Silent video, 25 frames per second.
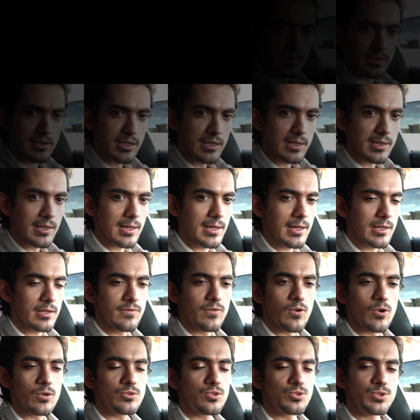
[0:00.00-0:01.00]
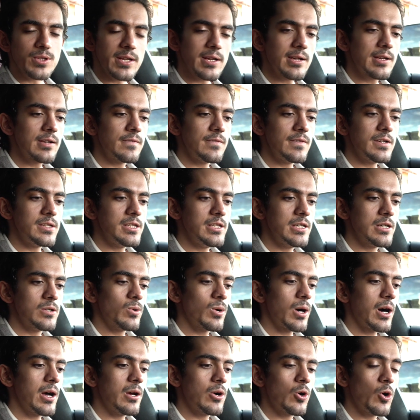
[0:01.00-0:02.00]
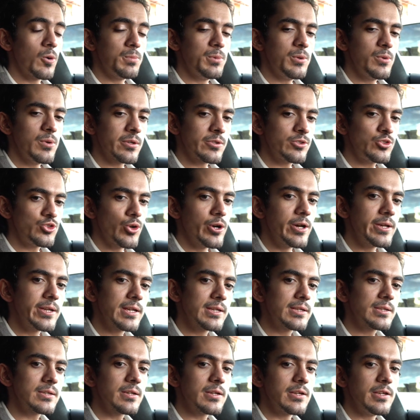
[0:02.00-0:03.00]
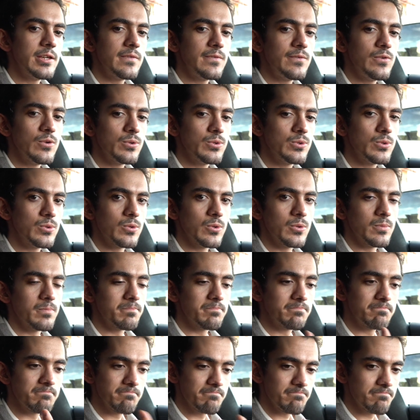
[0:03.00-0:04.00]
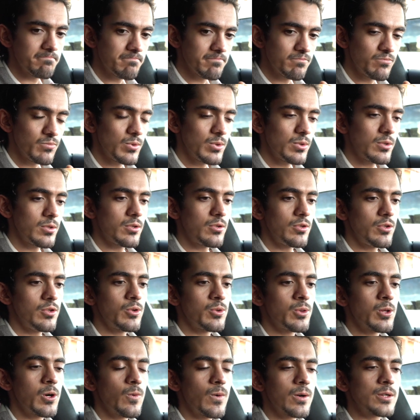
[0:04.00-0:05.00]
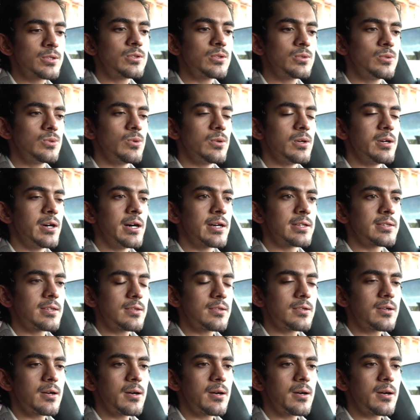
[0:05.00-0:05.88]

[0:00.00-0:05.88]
this is it for today's video. I hope you enjoyed it. If you do, you know what to do. And